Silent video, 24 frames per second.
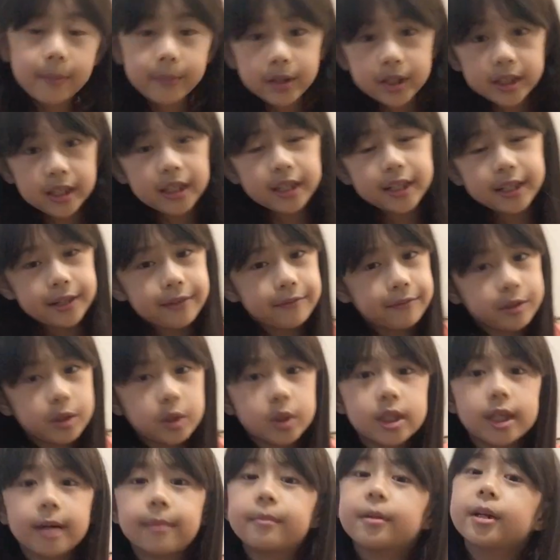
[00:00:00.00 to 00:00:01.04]
So
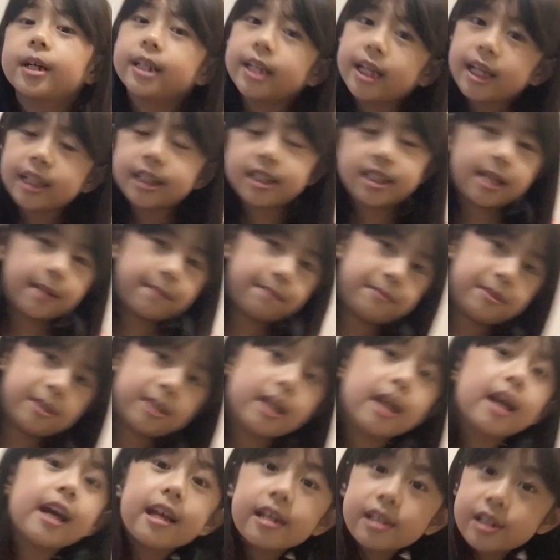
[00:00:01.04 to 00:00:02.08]
I'm gonna give you some
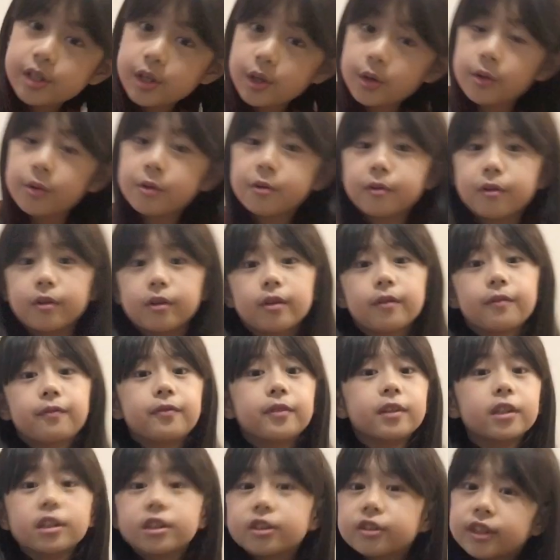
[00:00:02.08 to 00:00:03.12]
reading tips.
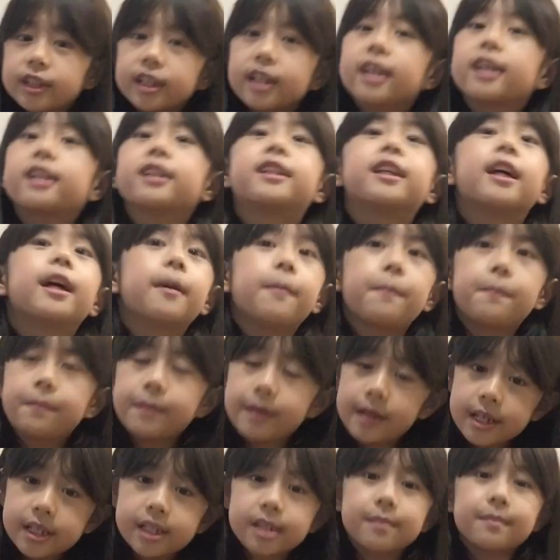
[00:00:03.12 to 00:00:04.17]
So the first
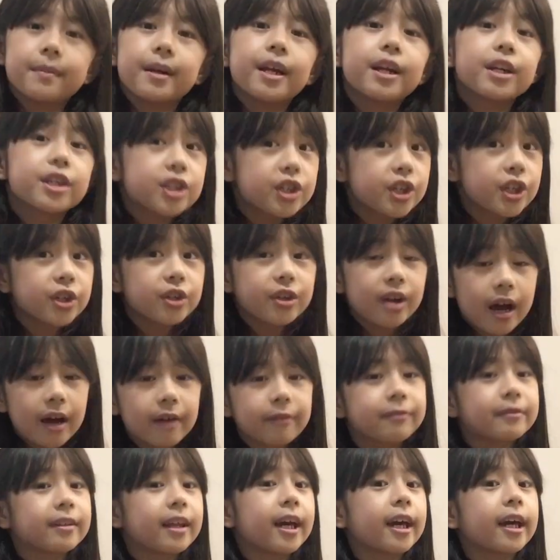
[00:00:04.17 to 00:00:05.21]
reading tip is
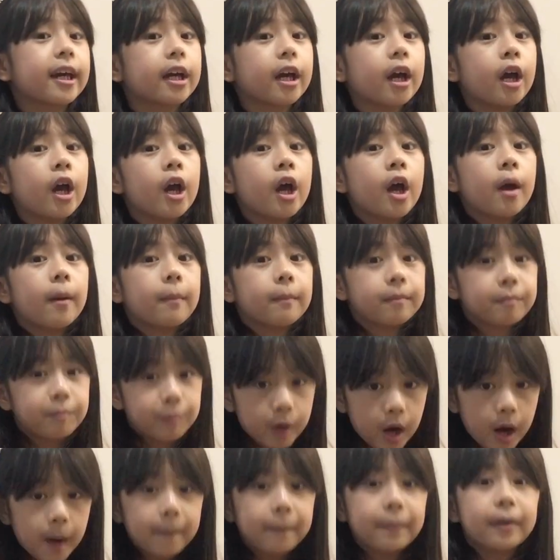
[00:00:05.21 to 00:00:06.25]
make sure you have
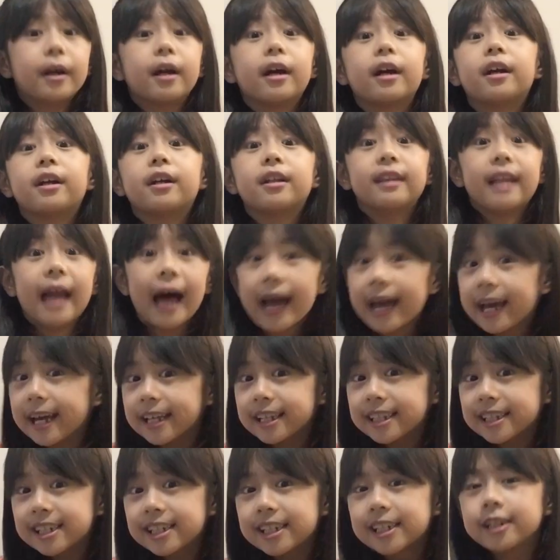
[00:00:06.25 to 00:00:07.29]
like
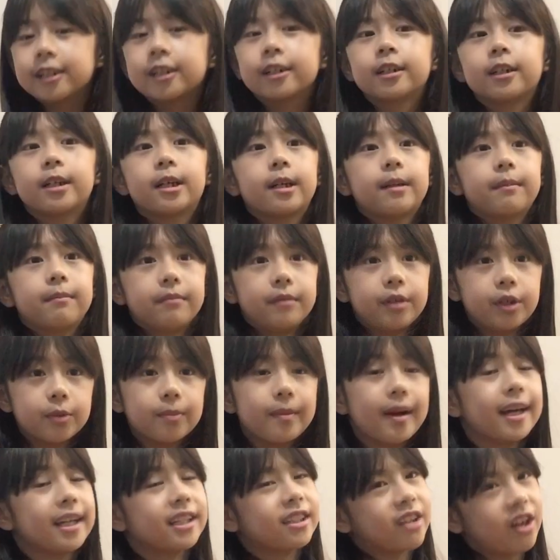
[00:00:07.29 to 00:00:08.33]
proper light.
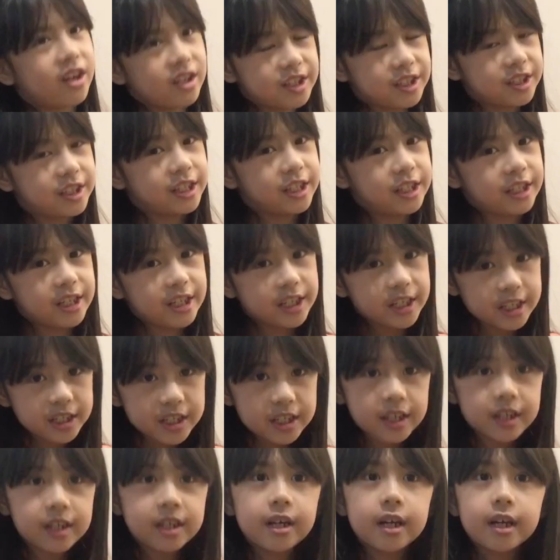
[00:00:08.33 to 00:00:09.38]
You might
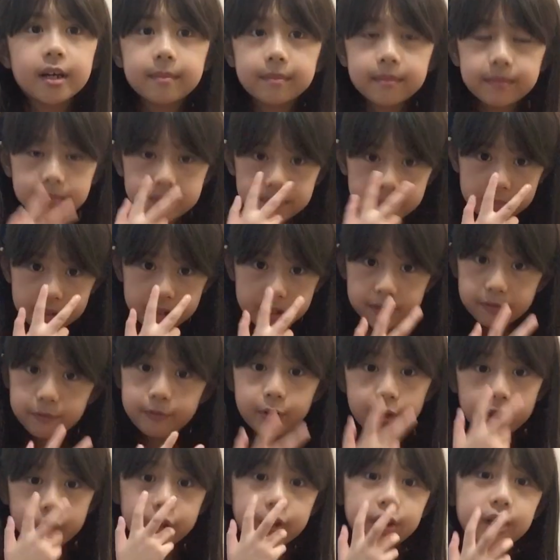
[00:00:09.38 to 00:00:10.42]
not see it
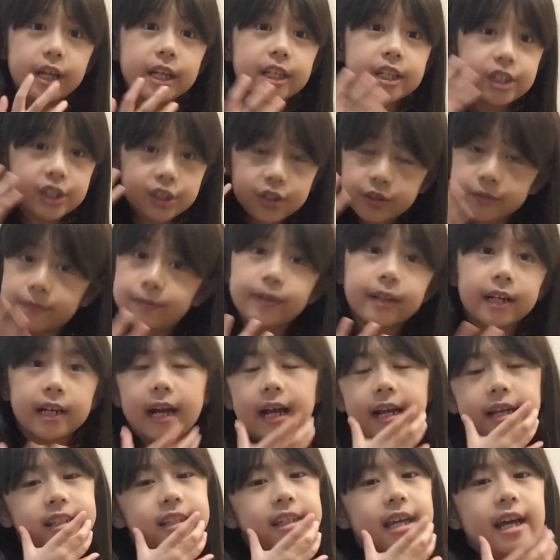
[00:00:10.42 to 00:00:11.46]
because
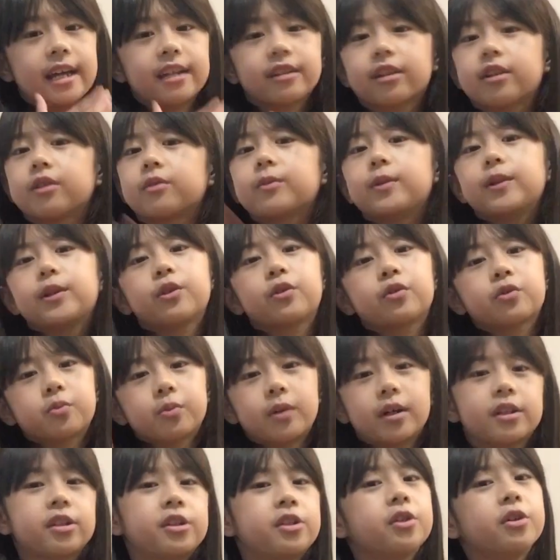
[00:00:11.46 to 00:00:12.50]
it's good for your
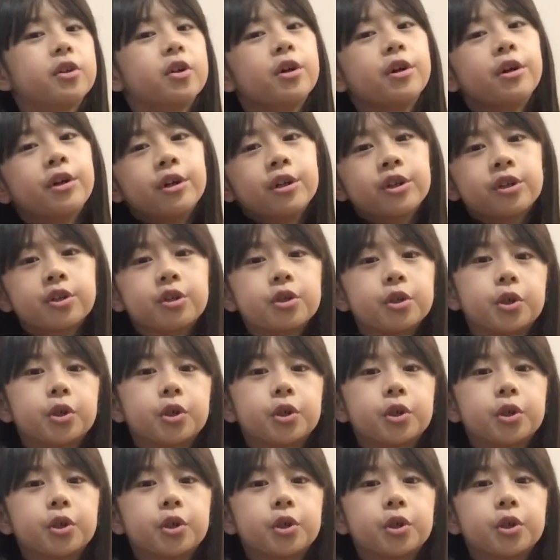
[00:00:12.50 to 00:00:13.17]
eyesight, and we don't want